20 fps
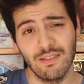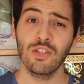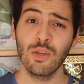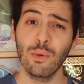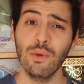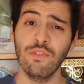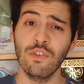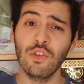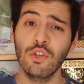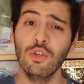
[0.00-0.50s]
So
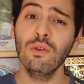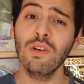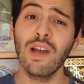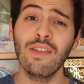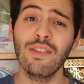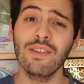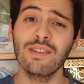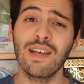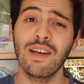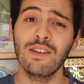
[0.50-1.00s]
if
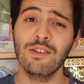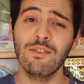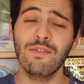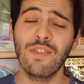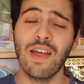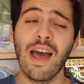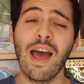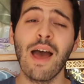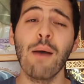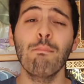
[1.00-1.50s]
like the sound of
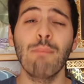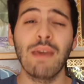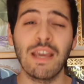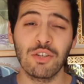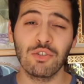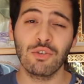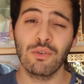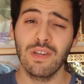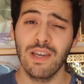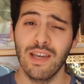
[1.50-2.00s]
that,
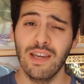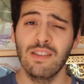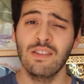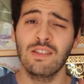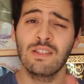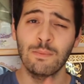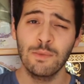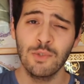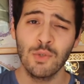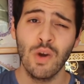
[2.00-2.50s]
make sure you hit the
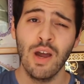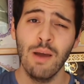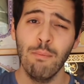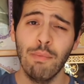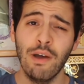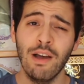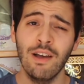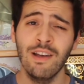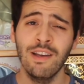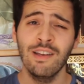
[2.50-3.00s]
subscribe
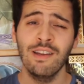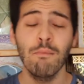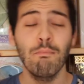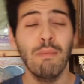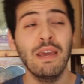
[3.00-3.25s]
button,